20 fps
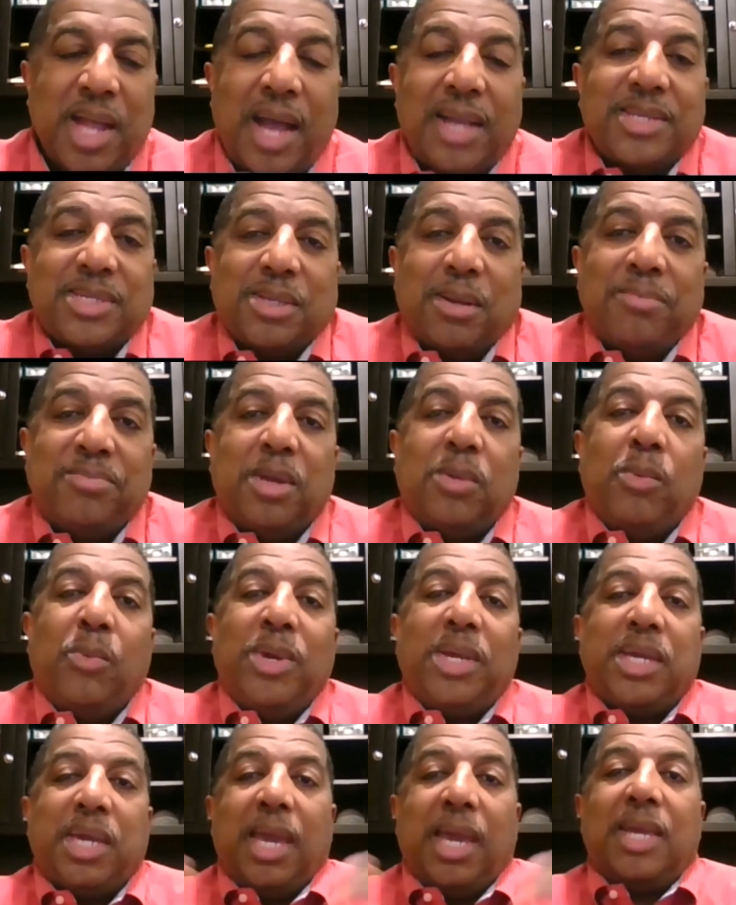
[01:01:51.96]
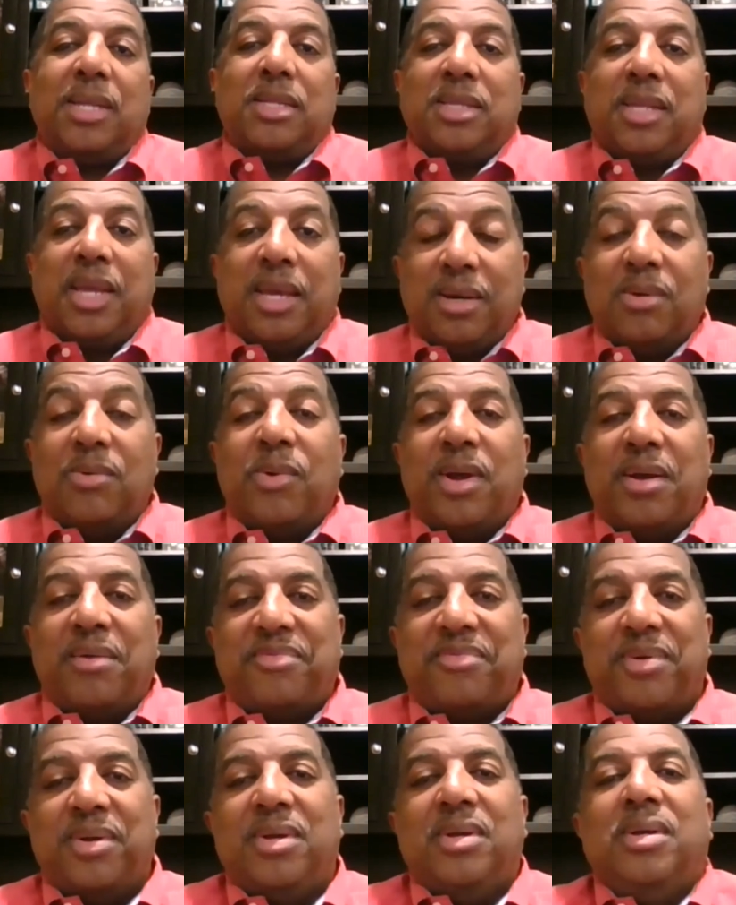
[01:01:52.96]
not something we can't deal with,
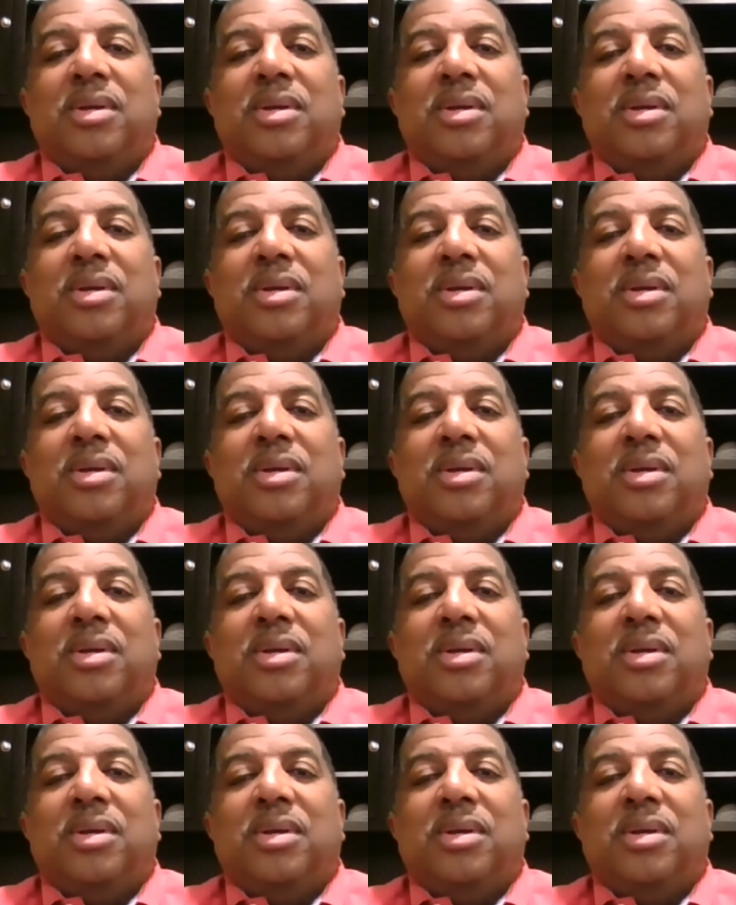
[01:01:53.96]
